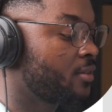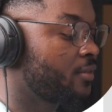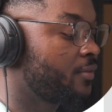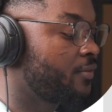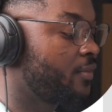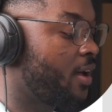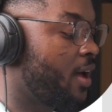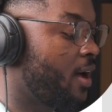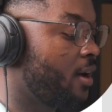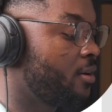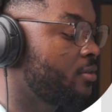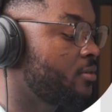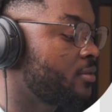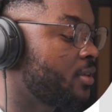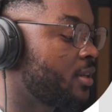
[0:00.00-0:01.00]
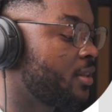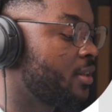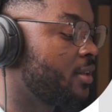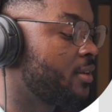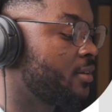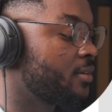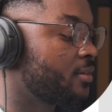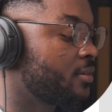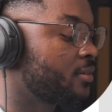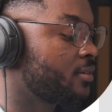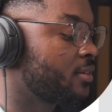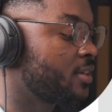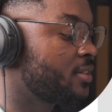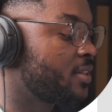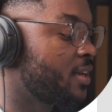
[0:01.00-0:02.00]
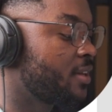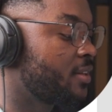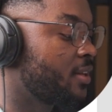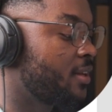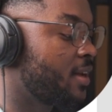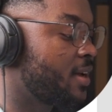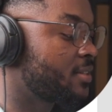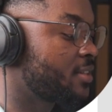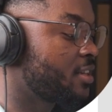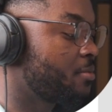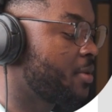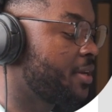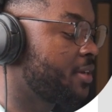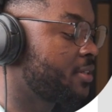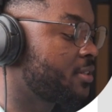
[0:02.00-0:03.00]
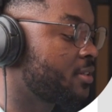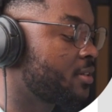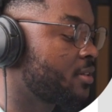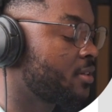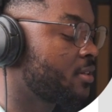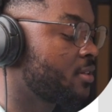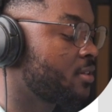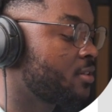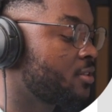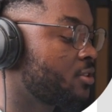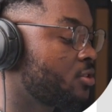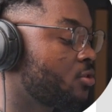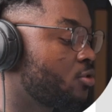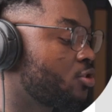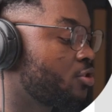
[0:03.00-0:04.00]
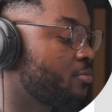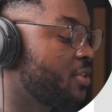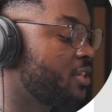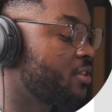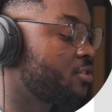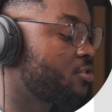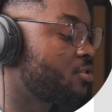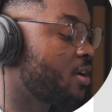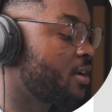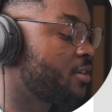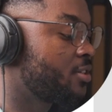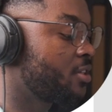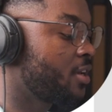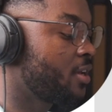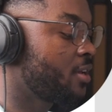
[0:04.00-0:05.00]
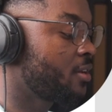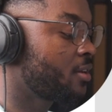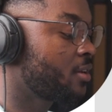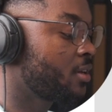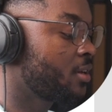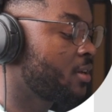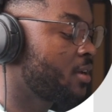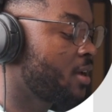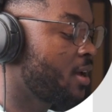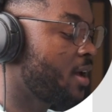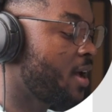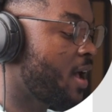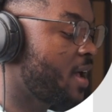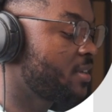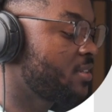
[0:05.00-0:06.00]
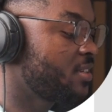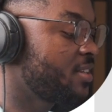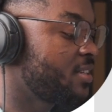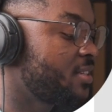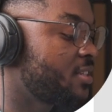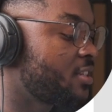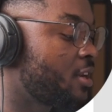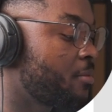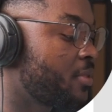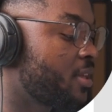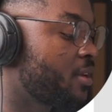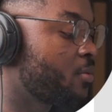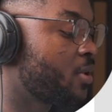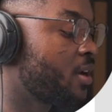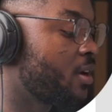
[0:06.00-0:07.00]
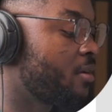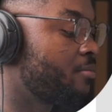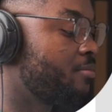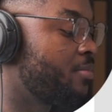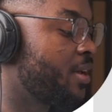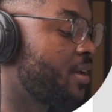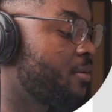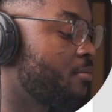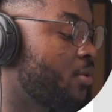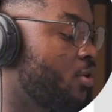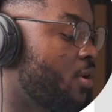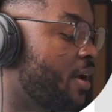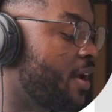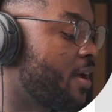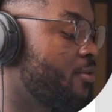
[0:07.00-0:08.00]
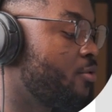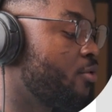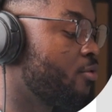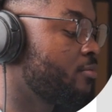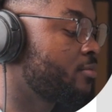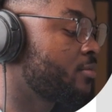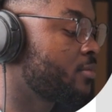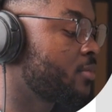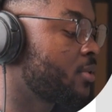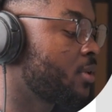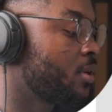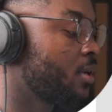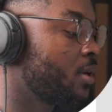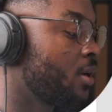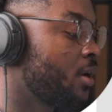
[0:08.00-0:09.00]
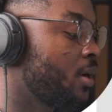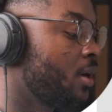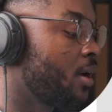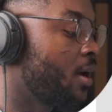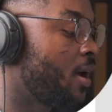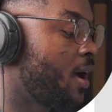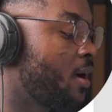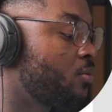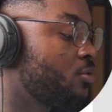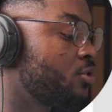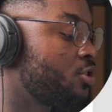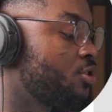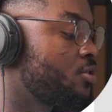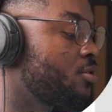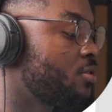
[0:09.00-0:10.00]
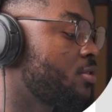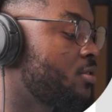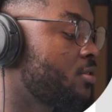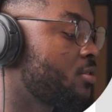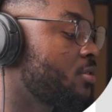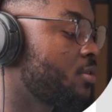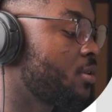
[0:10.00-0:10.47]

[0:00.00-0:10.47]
file and then let's get the last image social media strategy I just need something with a bit more headroom I will choose